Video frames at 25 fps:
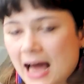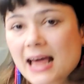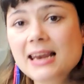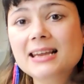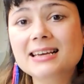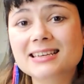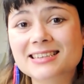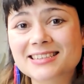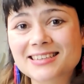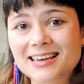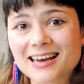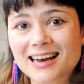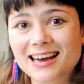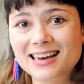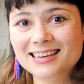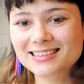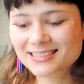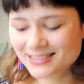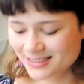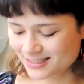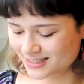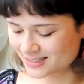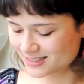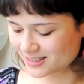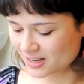Alex
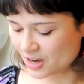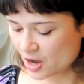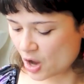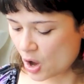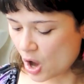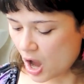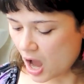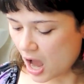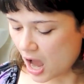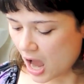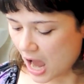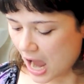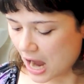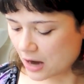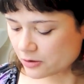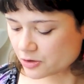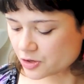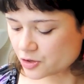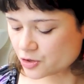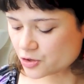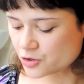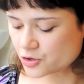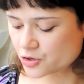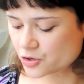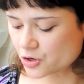asks, how
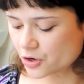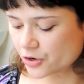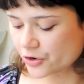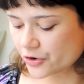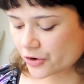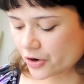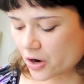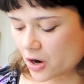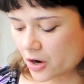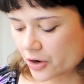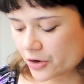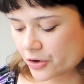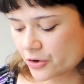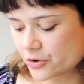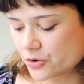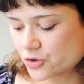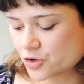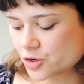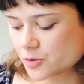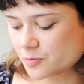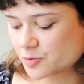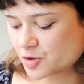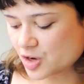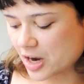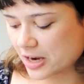did you start your art
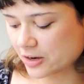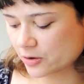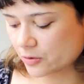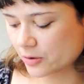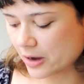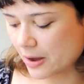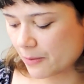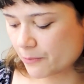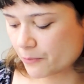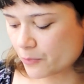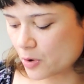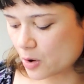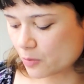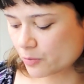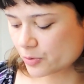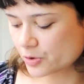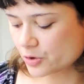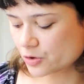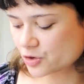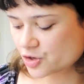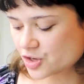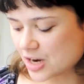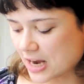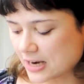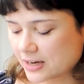YouTube channel, and what were
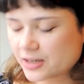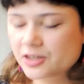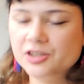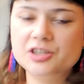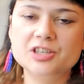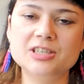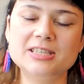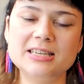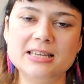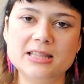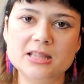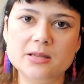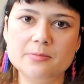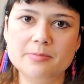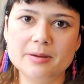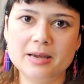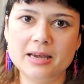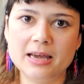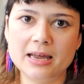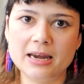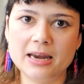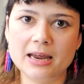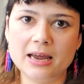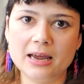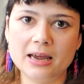your challenges in the
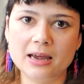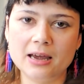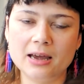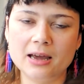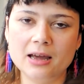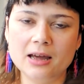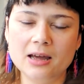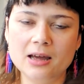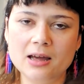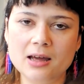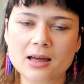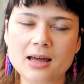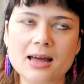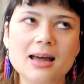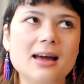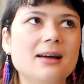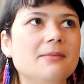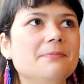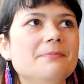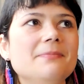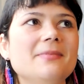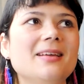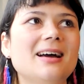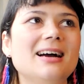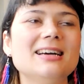beginning?
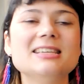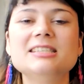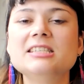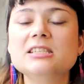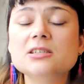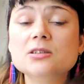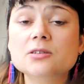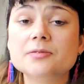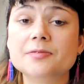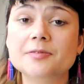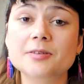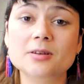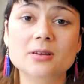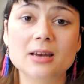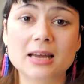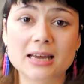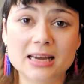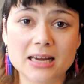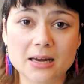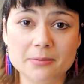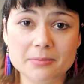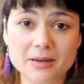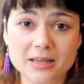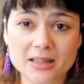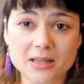I still feel
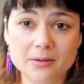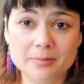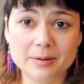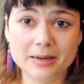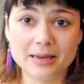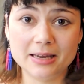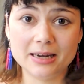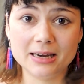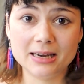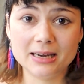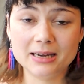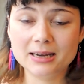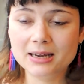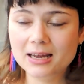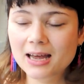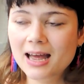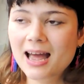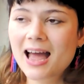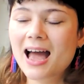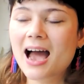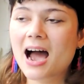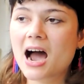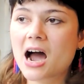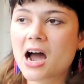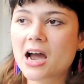like I'm in the beginning.
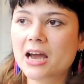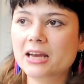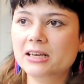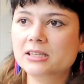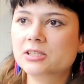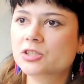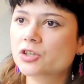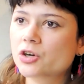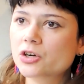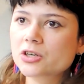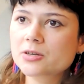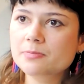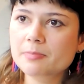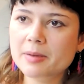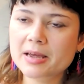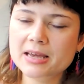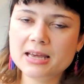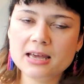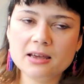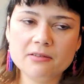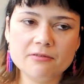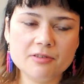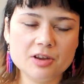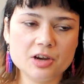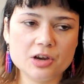I started
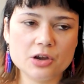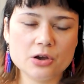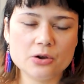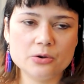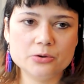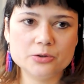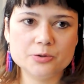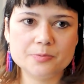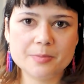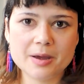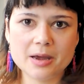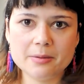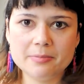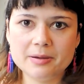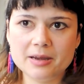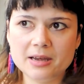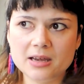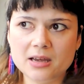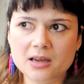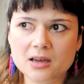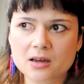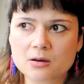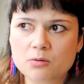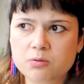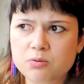making videos
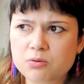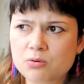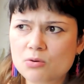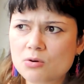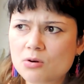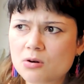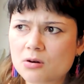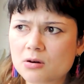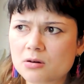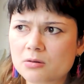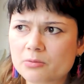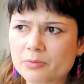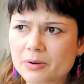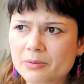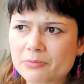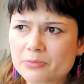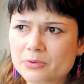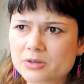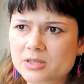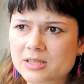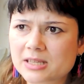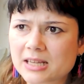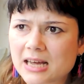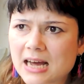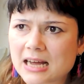maybe, when
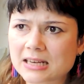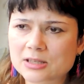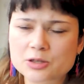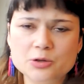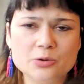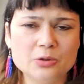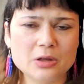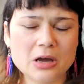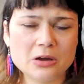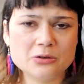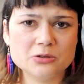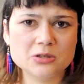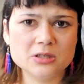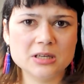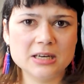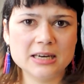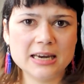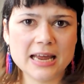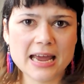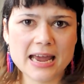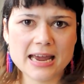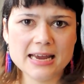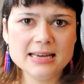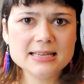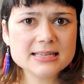was that?
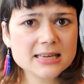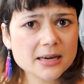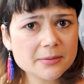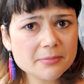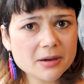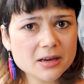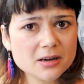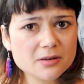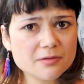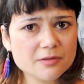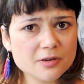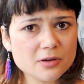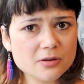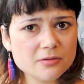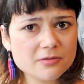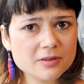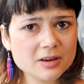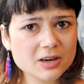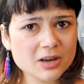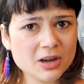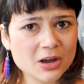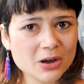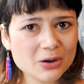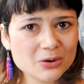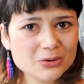2008, I made a few
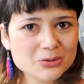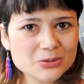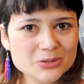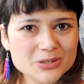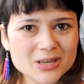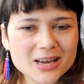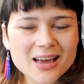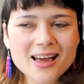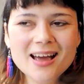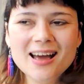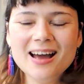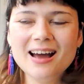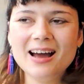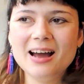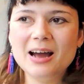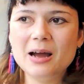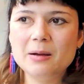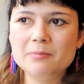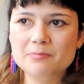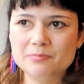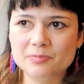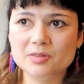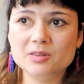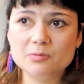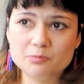videos
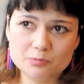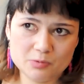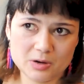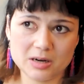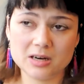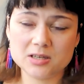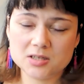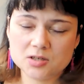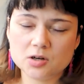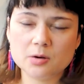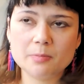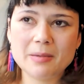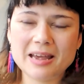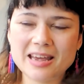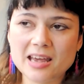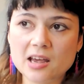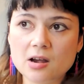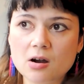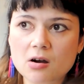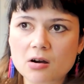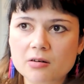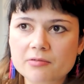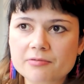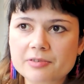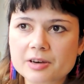when I started
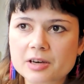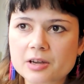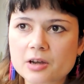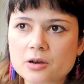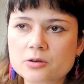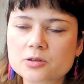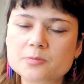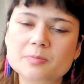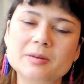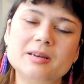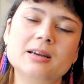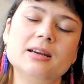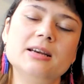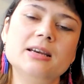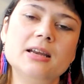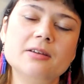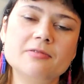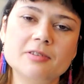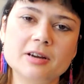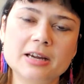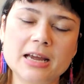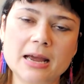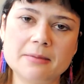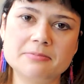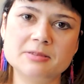making art videos, but I
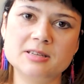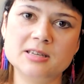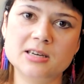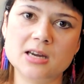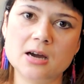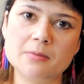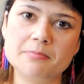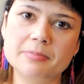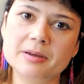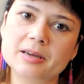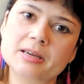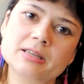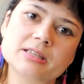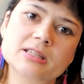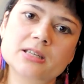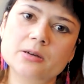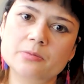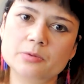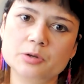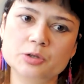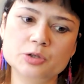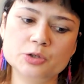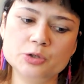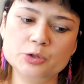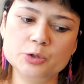never kept it up because
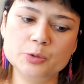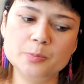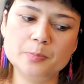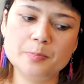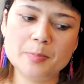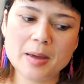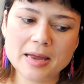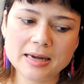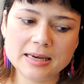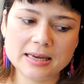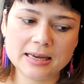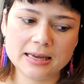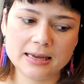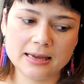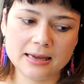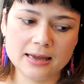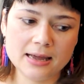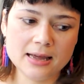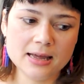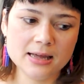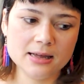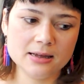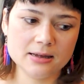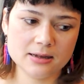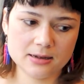there were too many
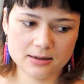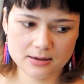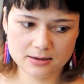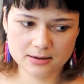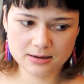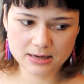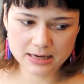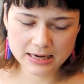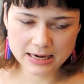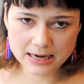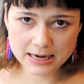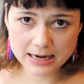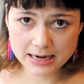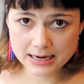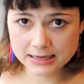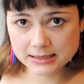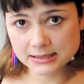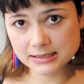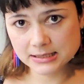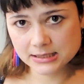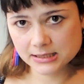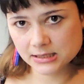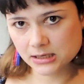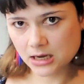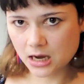
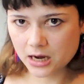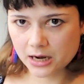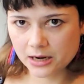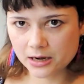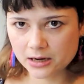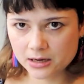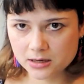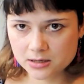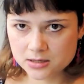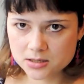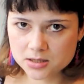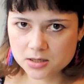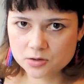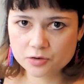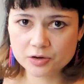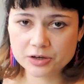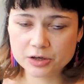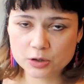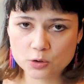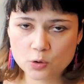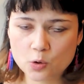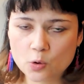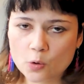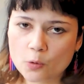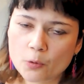inside
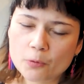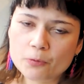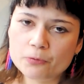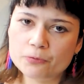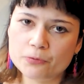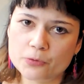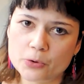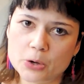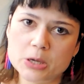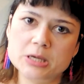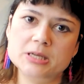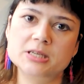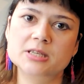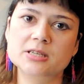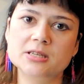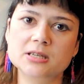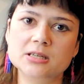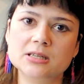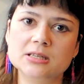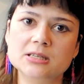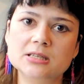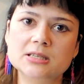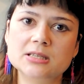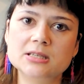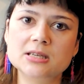critical
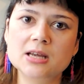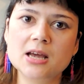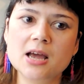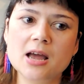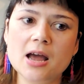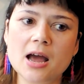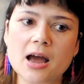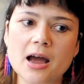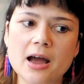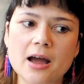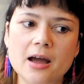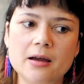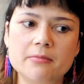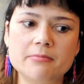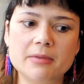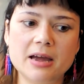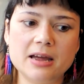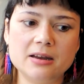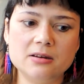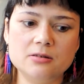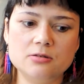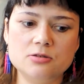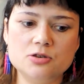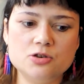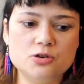voices
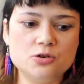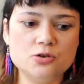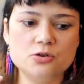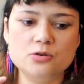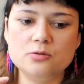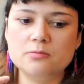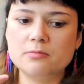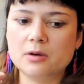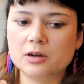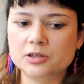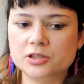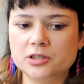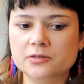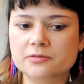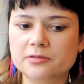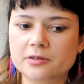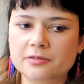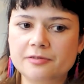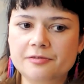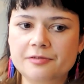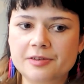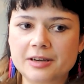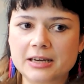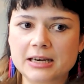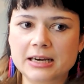and too much of
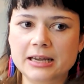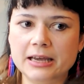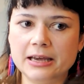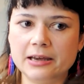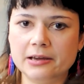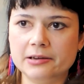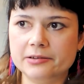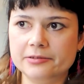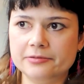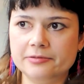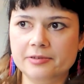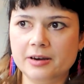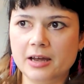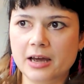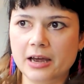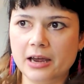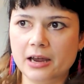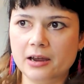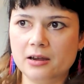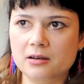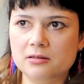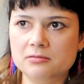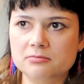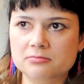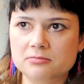a feeling of
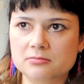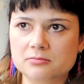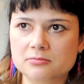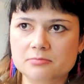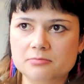like